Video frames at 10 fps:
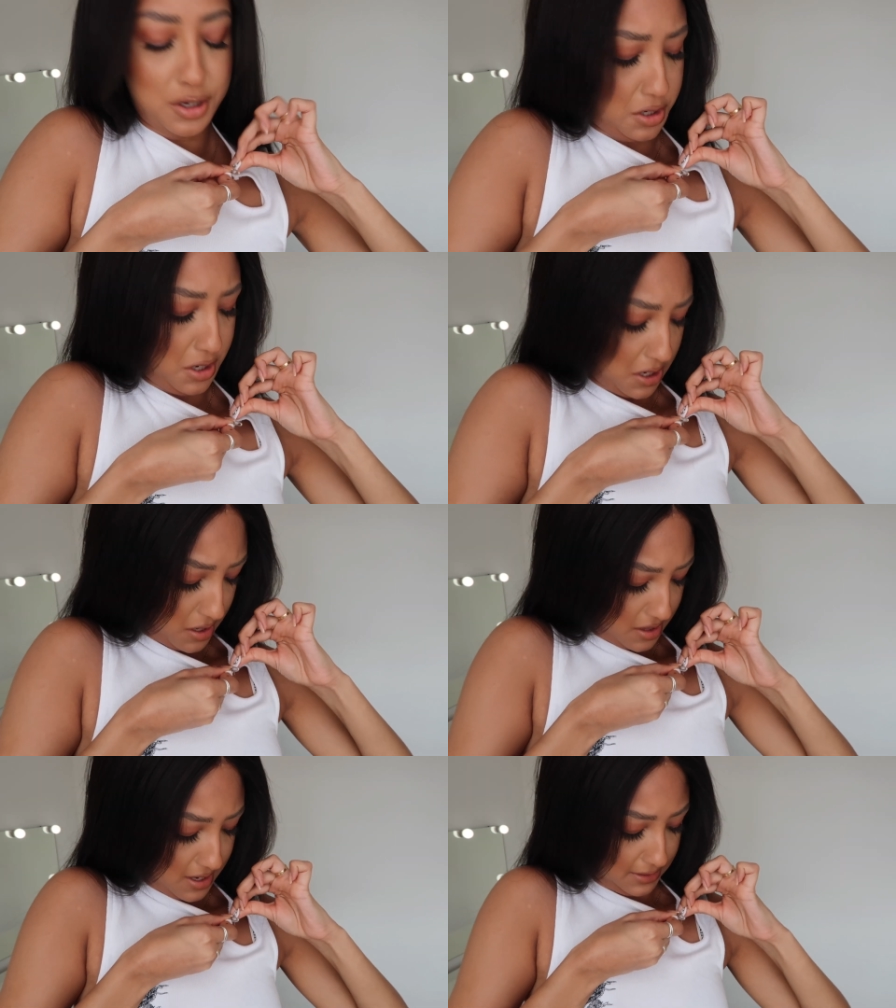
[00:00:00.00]
hook
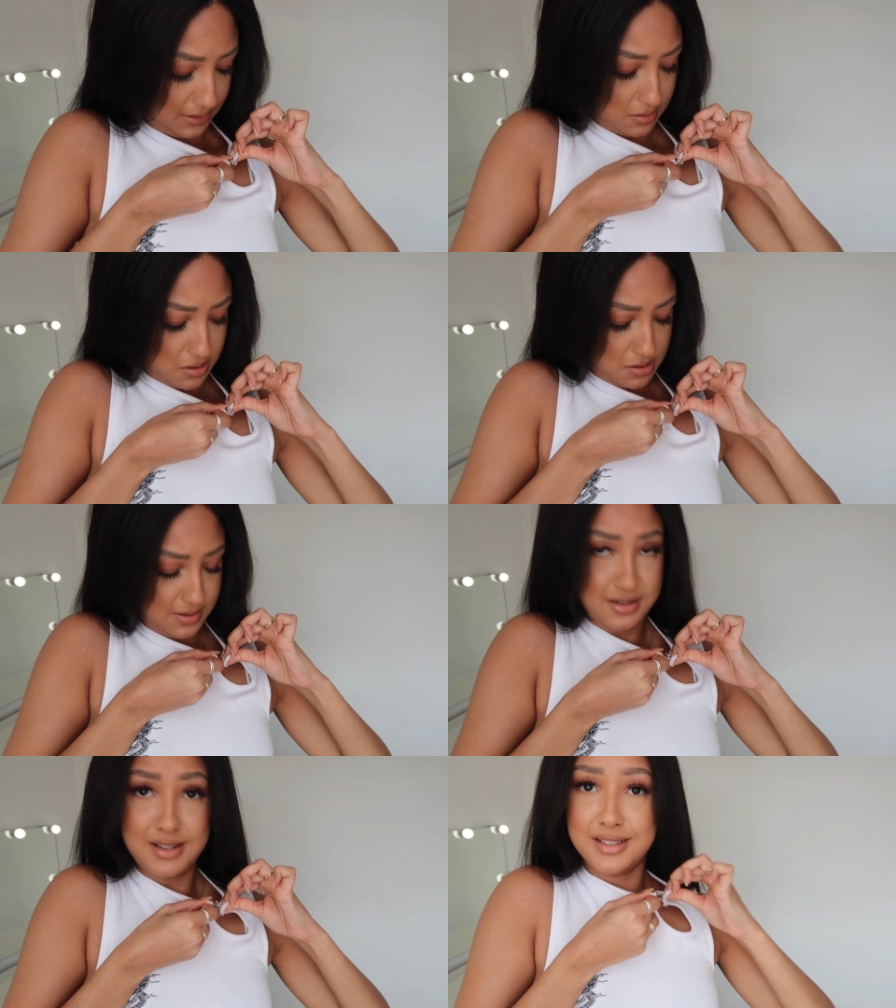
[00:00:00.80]
this
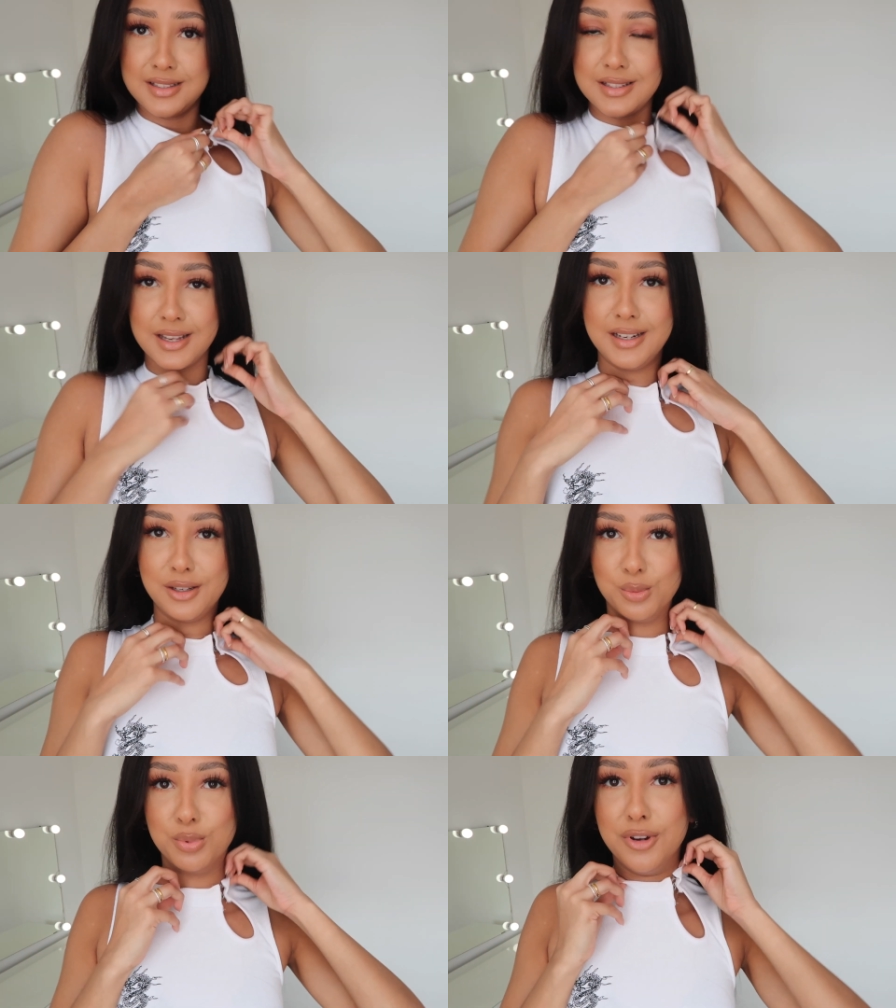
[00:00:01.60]
on. This is like a
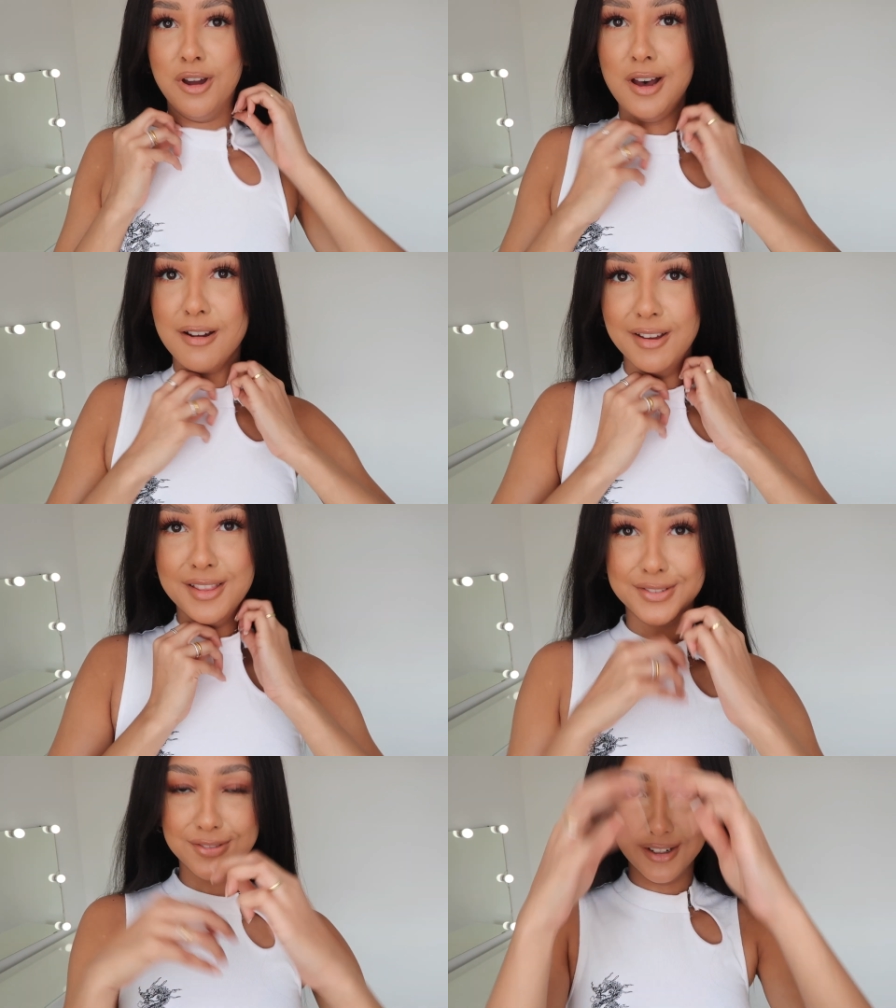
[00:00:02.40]
little bra
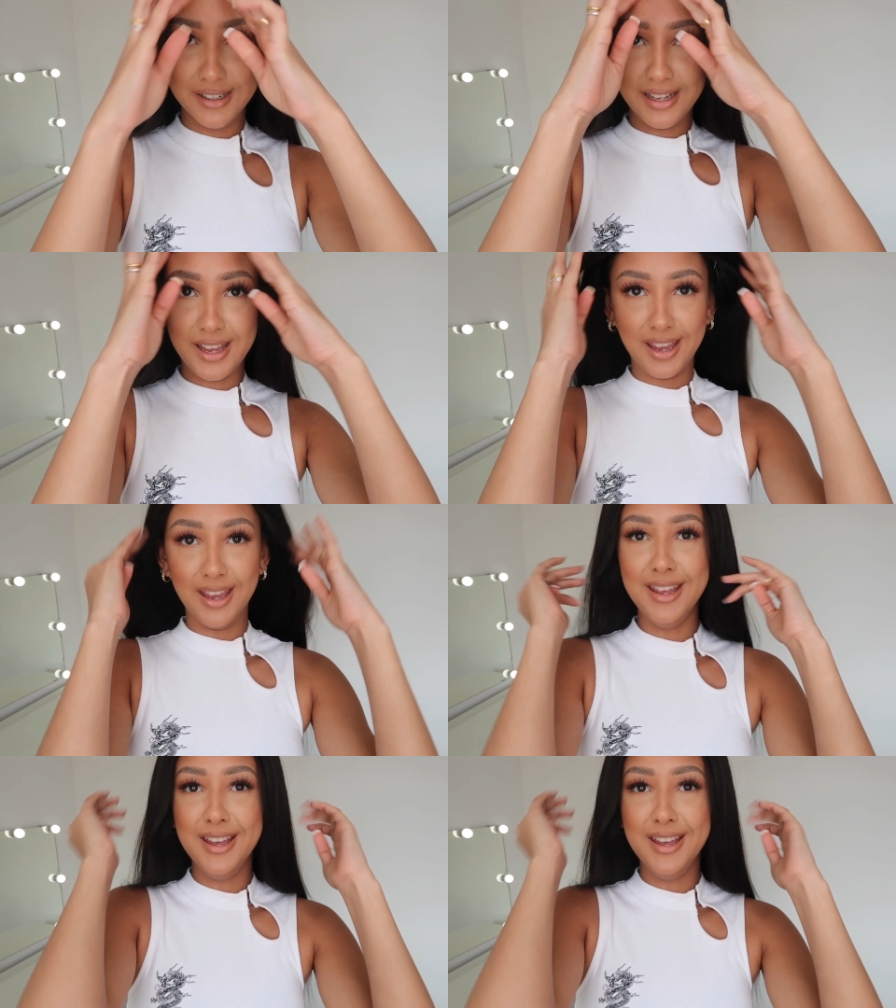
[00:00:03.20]
at the front here.